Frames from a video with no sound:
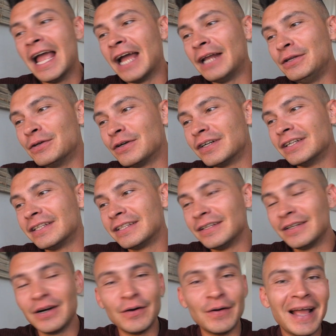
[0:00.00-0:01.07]
and you could, you
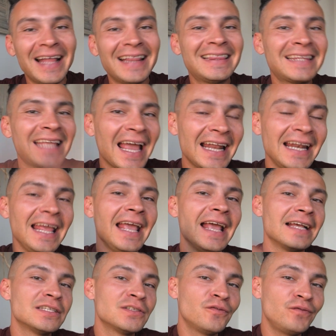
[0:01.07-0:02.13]
know,
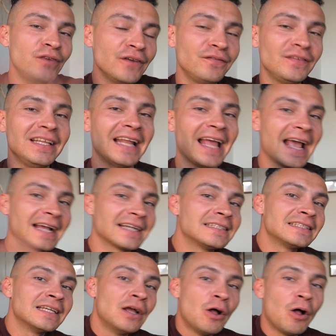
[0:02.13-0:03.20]
10x,
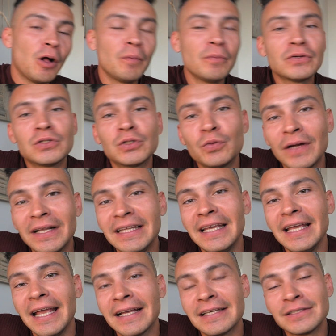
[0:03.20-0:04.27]
15x, almost
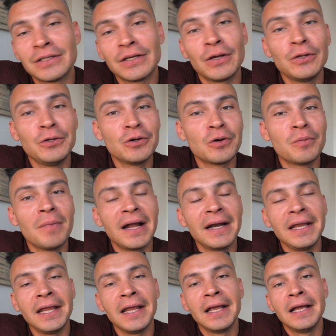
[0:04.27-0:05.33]
20x your
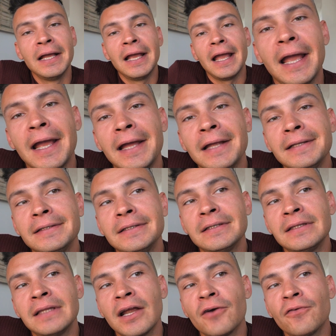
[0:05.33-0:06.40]
money. And
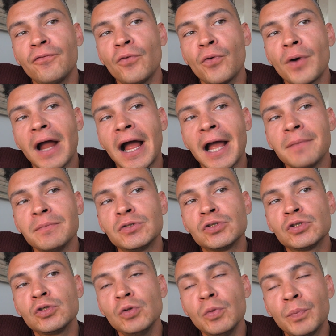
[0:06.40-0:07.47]
therefore, I'm
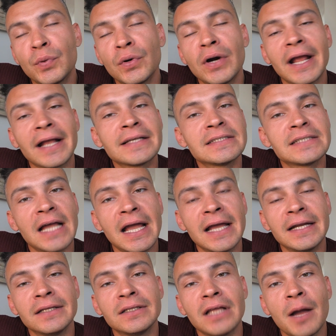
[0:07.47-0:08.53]
super
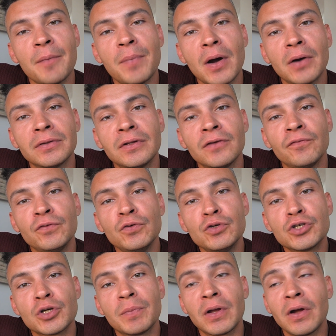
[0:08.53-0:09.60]
excited about the
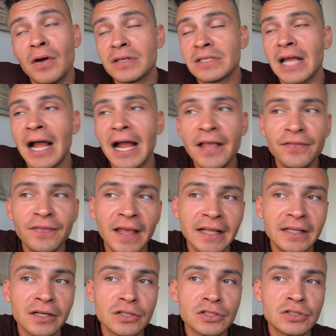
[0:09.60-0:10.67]
future because I
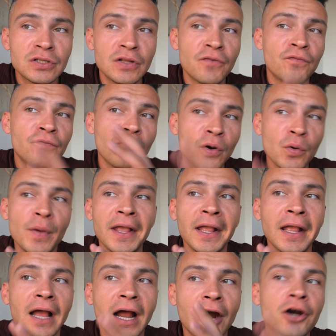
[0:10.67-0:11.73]
think there's the
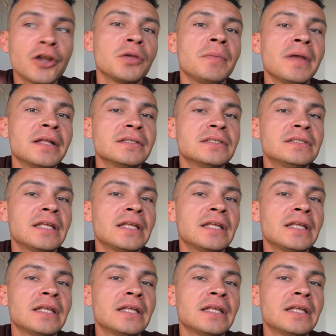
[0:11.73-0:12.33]
following arguments